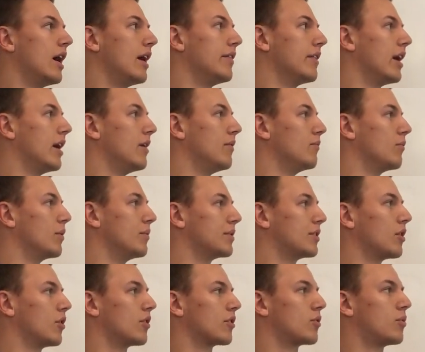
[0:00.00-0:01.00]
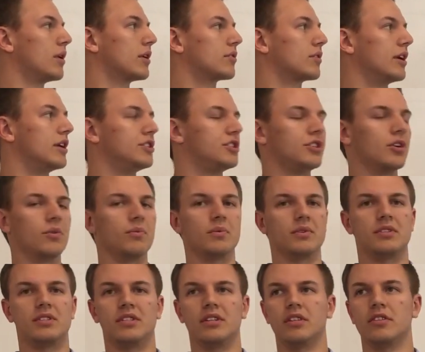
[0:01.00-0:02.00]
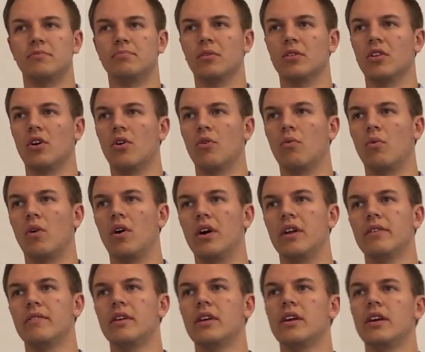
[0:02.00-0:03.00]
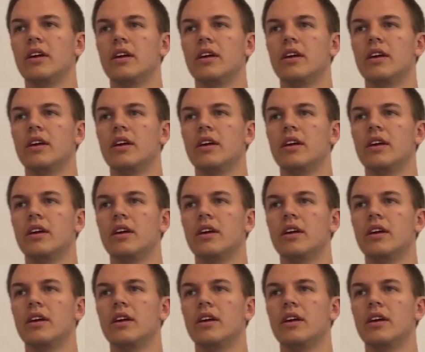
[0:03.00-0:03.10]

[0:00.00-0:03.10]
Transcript: And then when we go to quick ratio and we see it's below 1,